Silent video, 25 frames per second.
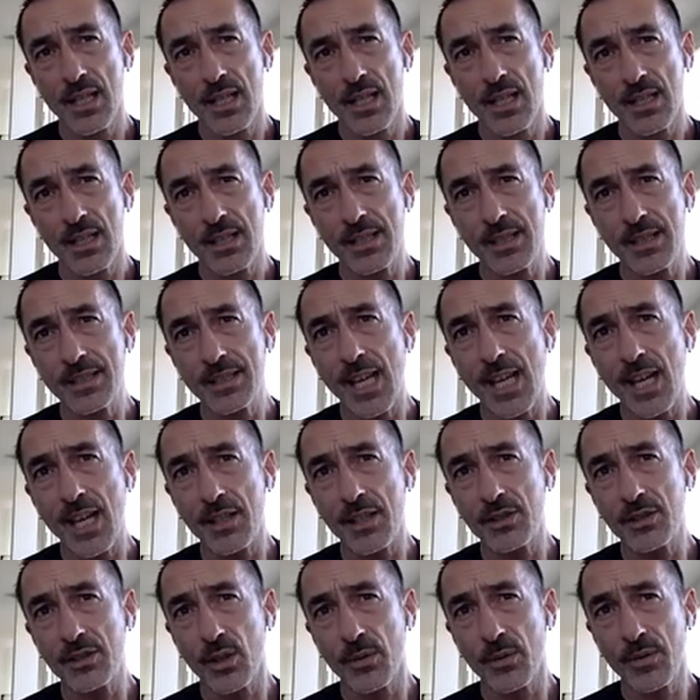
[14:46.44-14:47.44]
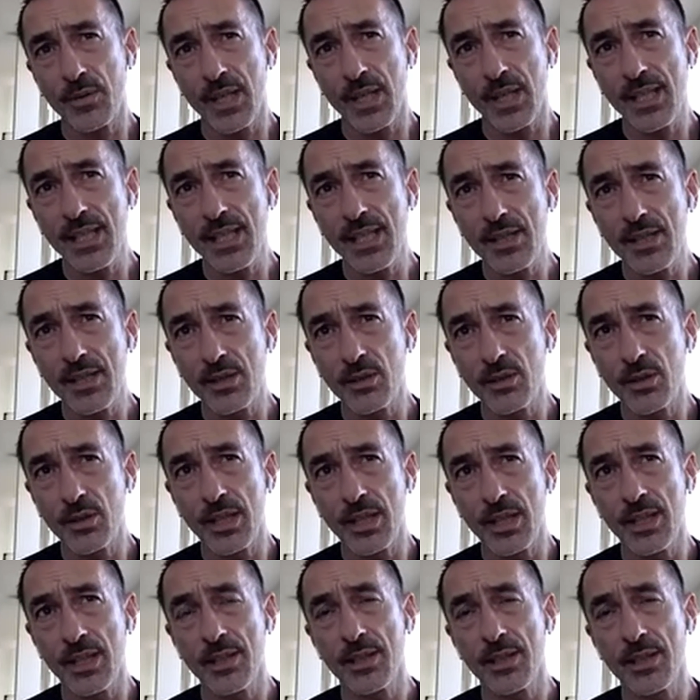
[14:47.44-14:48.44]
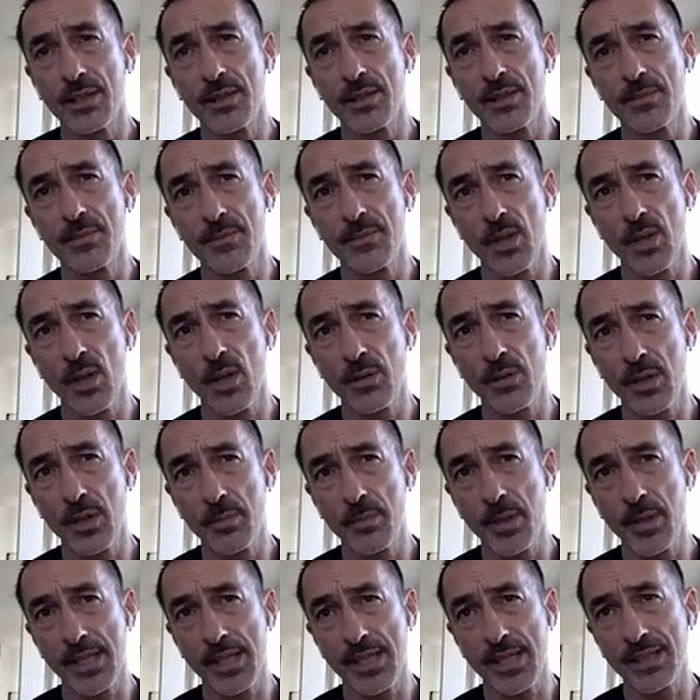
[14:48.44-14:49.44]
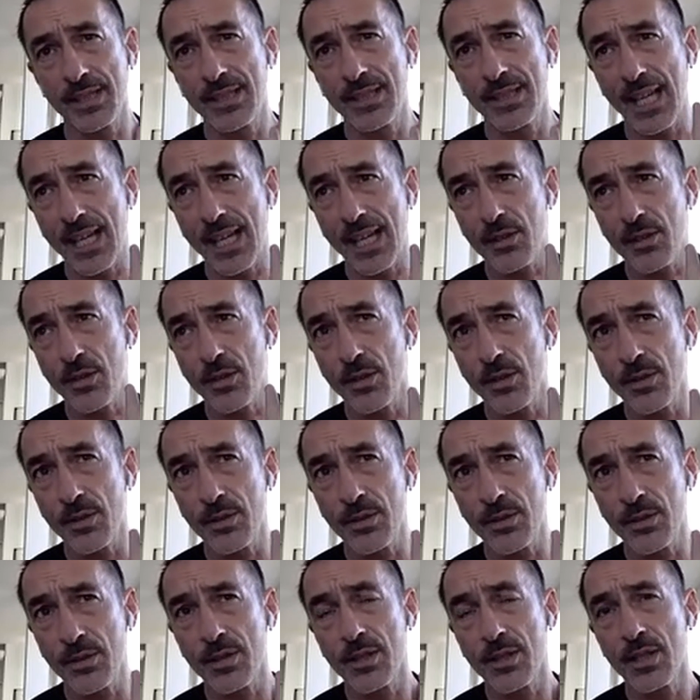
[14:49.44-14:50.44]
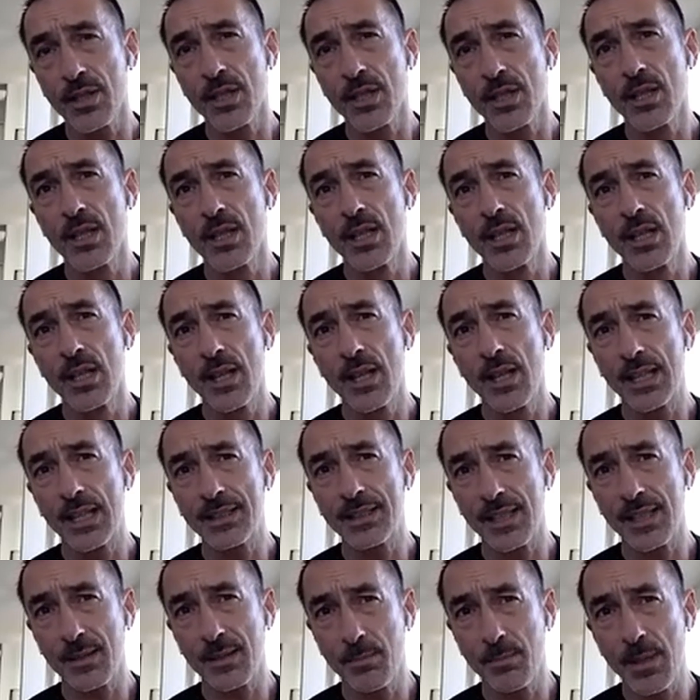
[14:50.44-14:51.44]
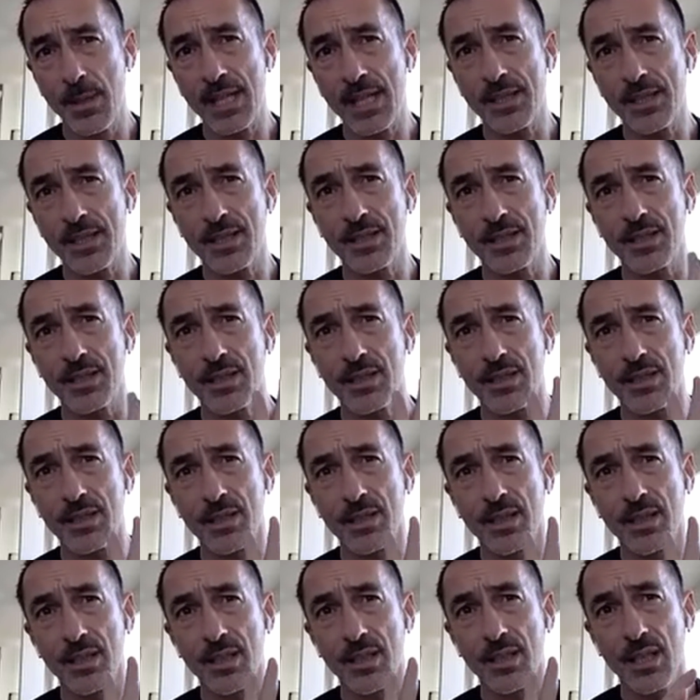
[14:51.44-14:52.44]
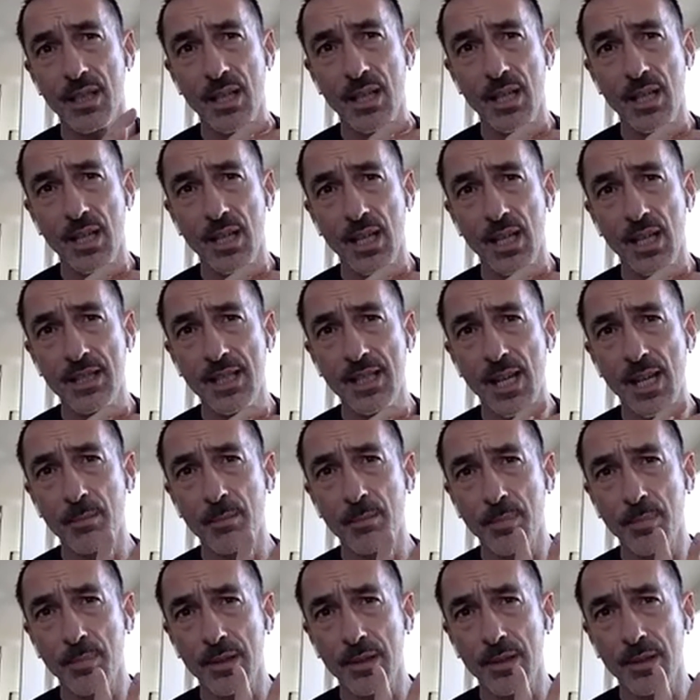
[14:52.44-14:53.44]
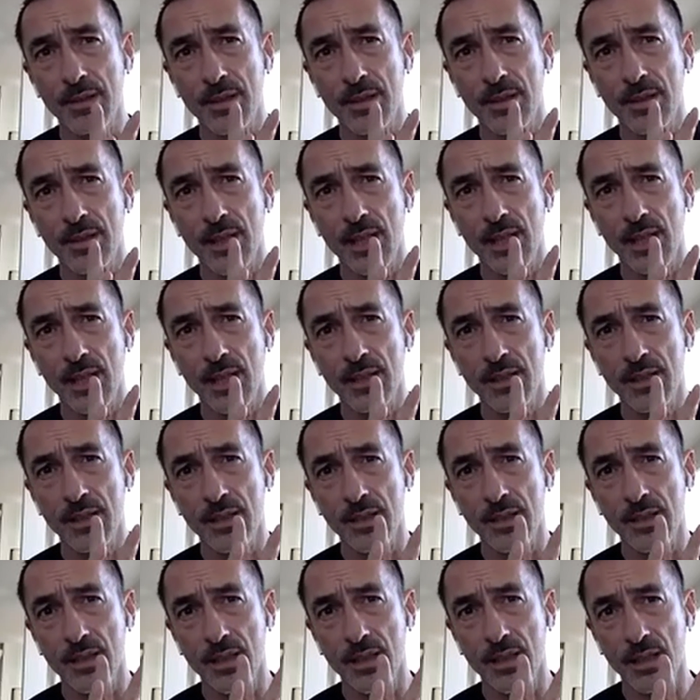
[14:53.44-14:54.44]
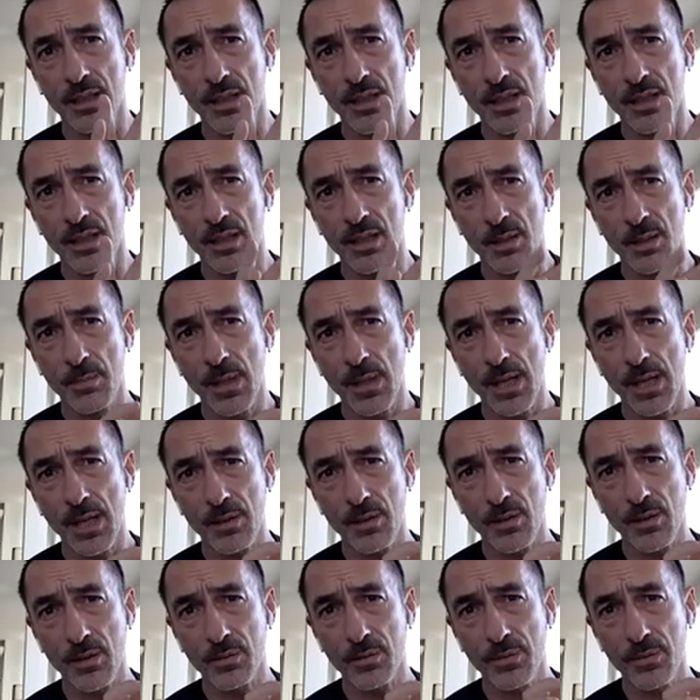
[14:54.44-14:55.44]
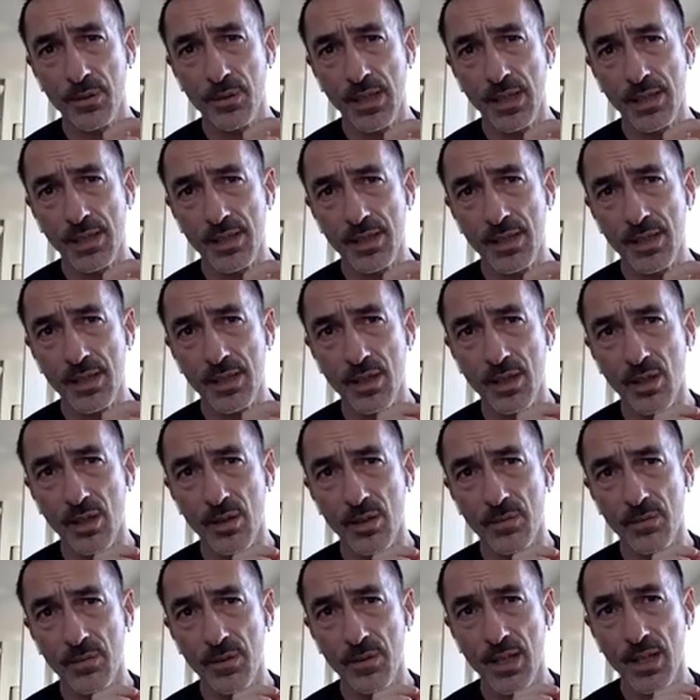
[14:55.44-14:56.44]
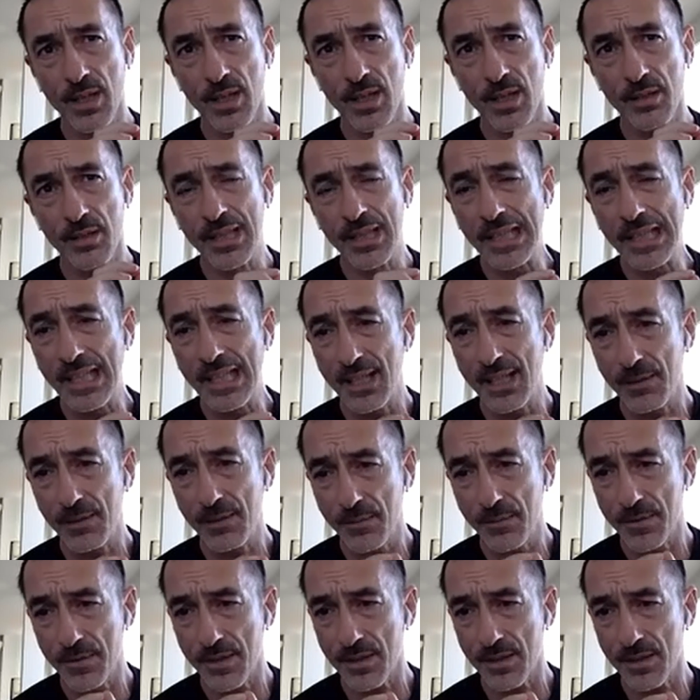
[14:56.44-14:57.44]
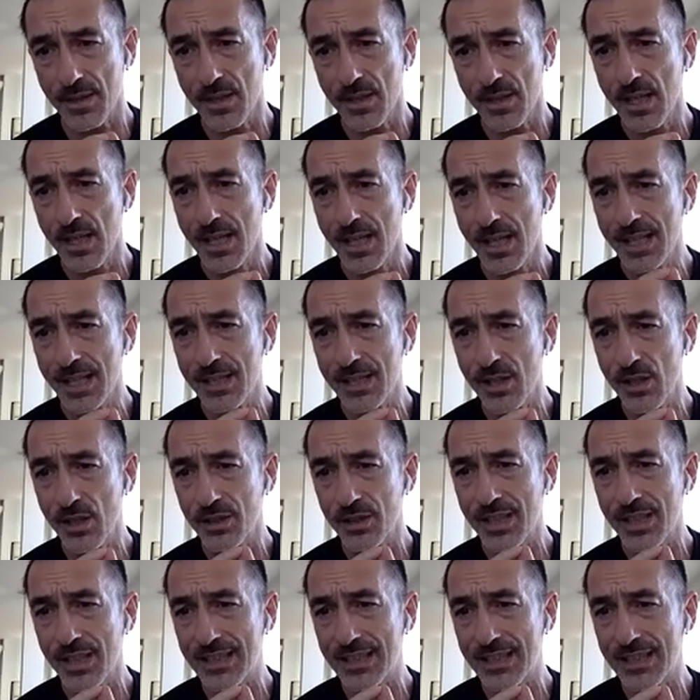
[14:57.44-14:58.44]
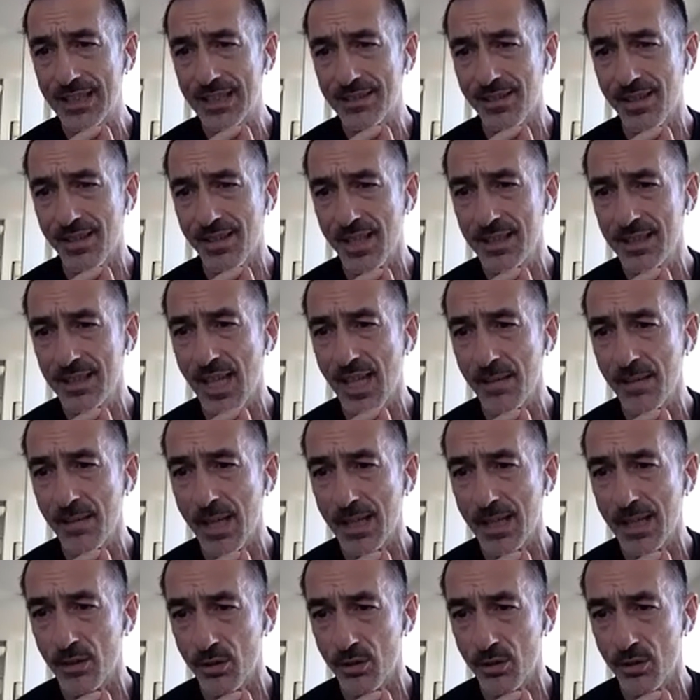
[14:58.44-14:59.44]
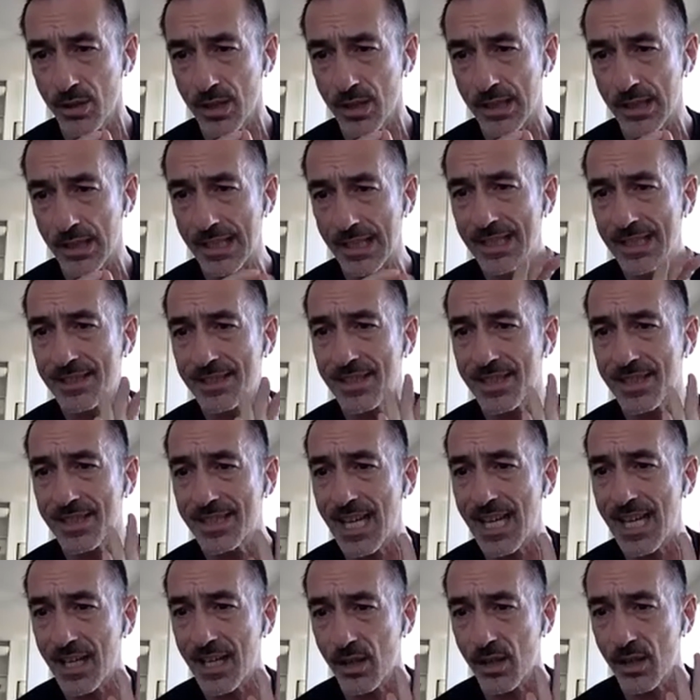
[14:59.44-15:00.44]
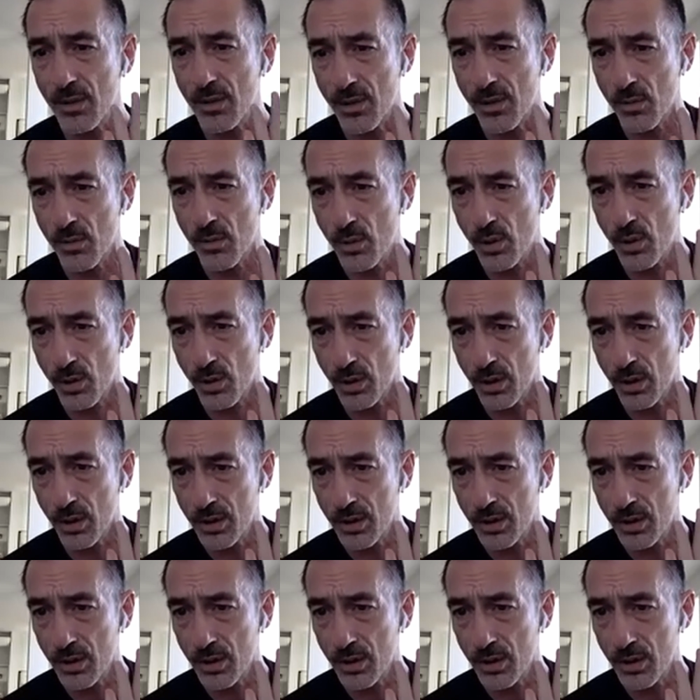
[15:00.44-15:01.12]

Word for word: start of the history of representation that is best exemplified in uh, the Parthenon friezes of the reliefs it's not yet three dimensional. It's stuck on the wall,